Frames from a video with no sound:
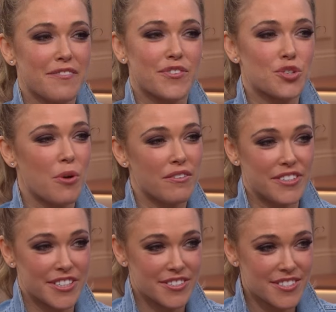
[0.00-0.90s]
it for 12
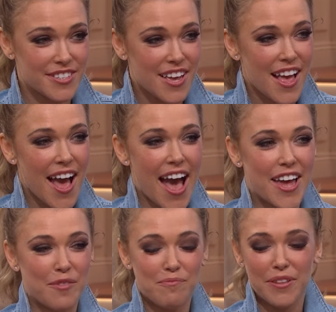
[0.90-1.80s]
years
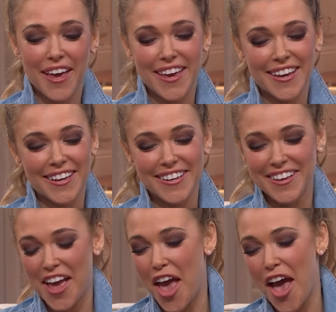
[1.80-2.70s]
and playing,
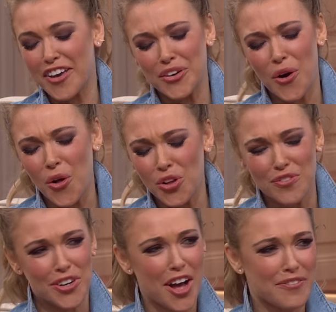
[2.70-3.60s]
you know, all
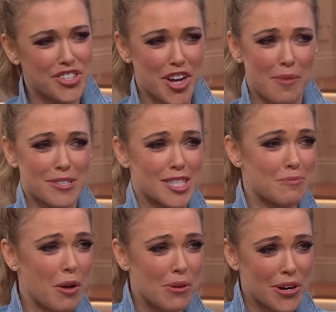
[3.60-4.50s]
over coffee shops and
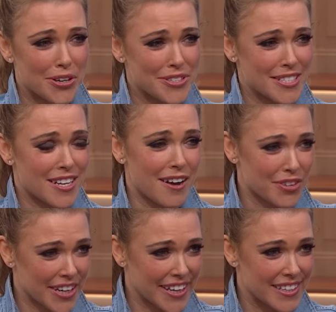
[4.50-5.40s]
small bars and cover
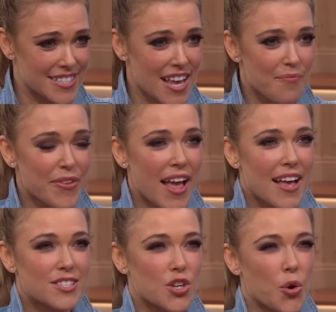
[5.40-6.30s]
gigs.
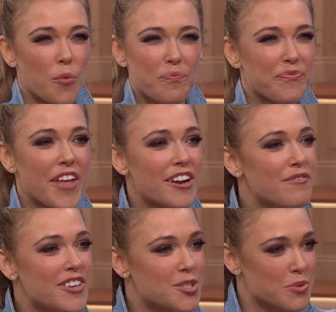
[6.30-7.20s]
So none of
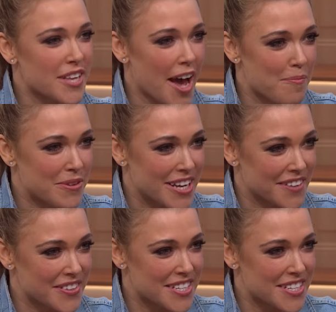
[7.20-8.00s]
this was happening at the